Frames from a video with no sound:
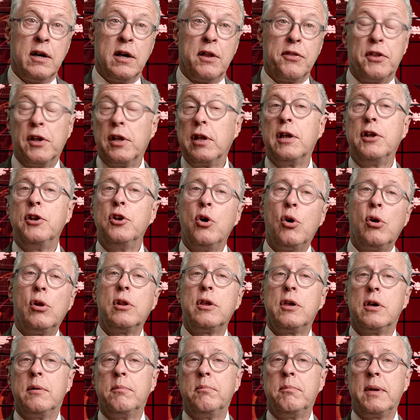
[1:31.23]
The
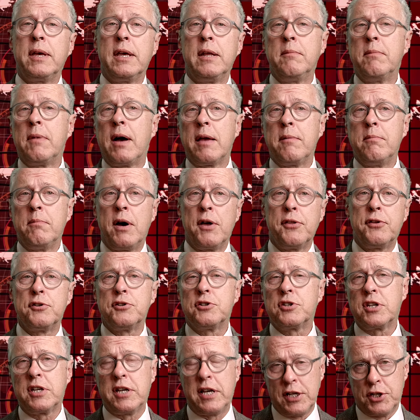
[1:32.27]
linoleum in my
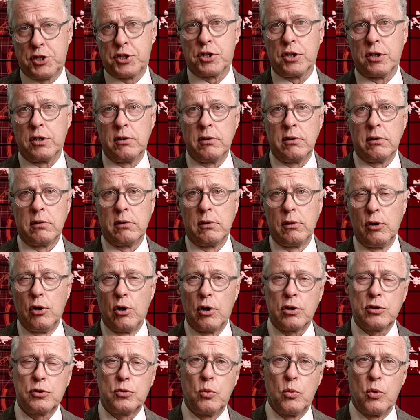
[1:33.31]
mother's kitchen
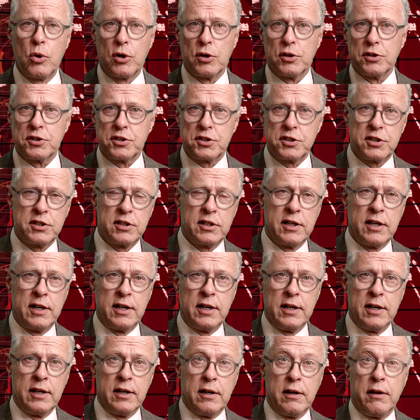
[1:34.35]
looked worse.
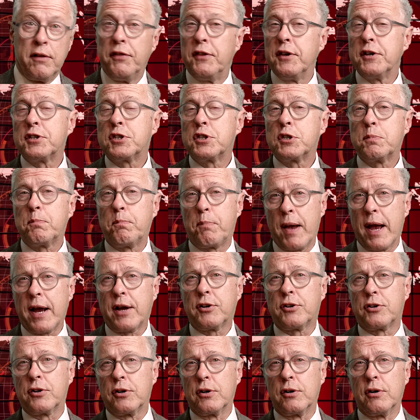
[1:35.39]
The
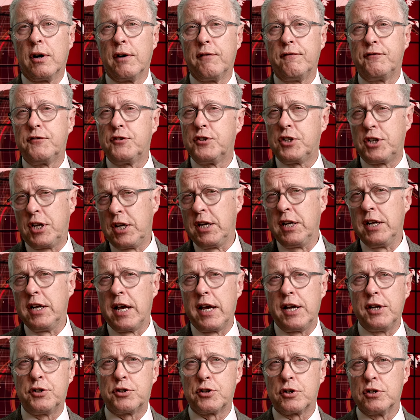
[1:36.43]
specter of
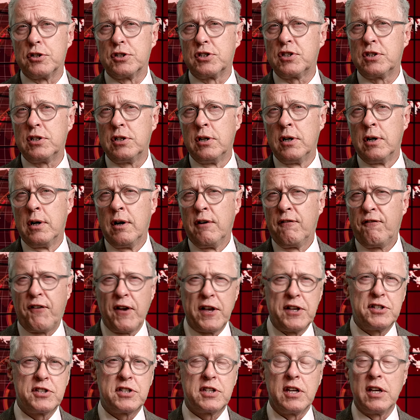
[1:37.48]
teenagers
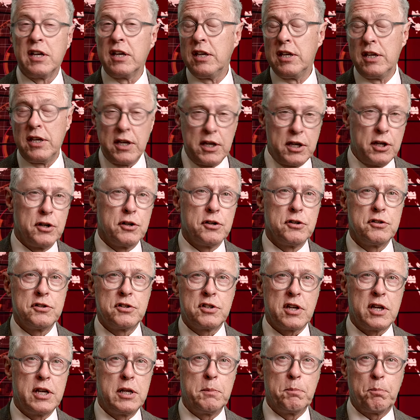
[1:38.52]
facing years
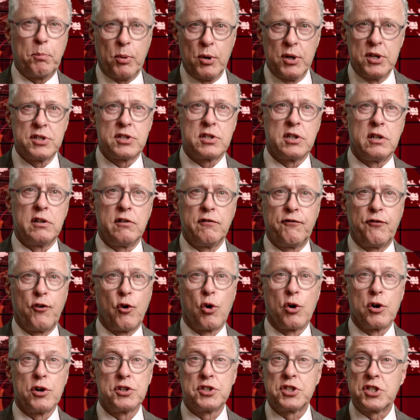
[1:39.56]
in prison
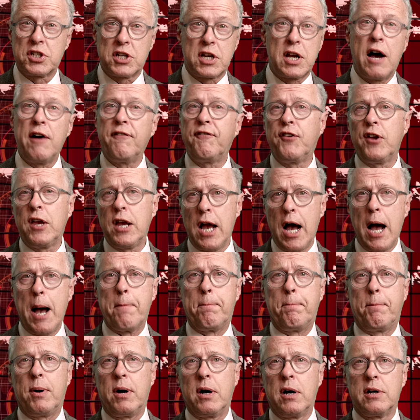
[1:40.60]
for scuffing
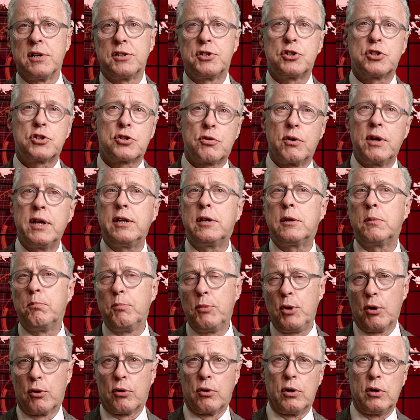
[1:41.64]
up a street
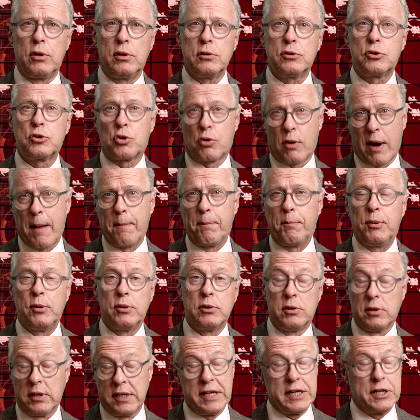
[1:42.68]
mural
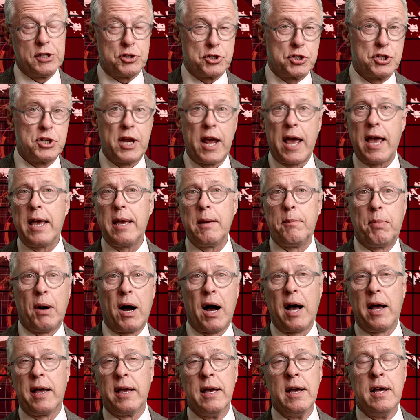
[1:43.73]
trampled each day
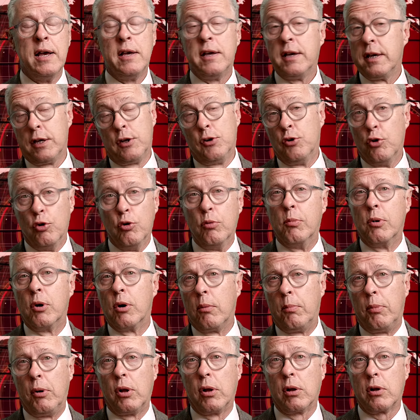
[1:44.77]
by
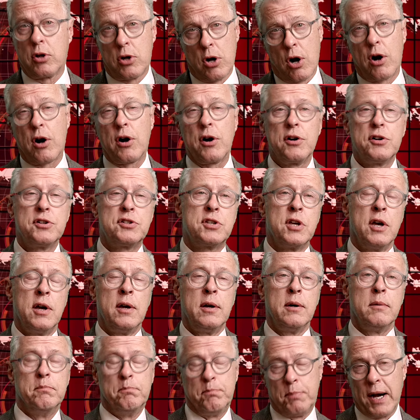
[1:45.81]
innumerable cars,
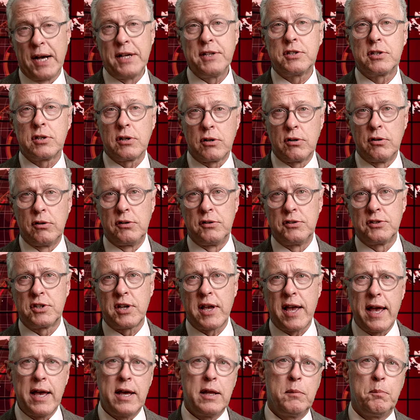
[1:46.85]
bicycles,
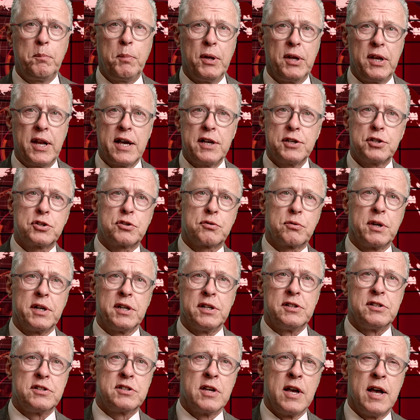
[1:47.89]
and
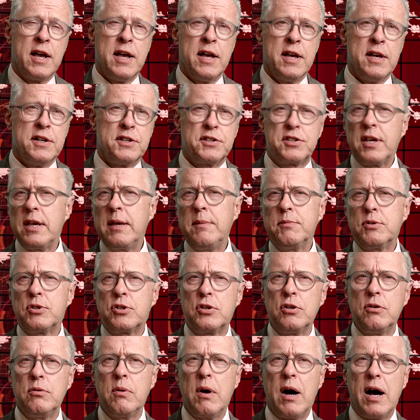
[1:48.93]
pedestrians seems
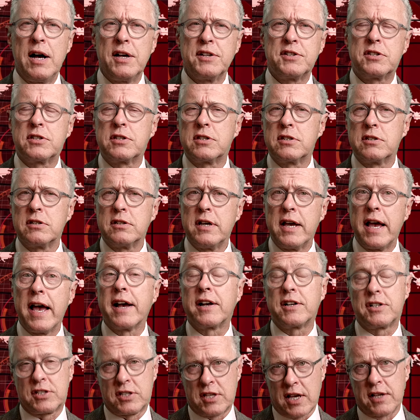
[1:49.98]
to us
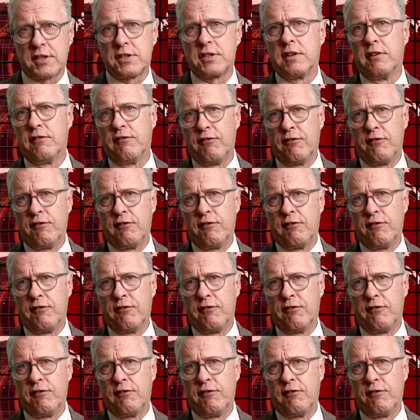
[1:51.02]
excessive.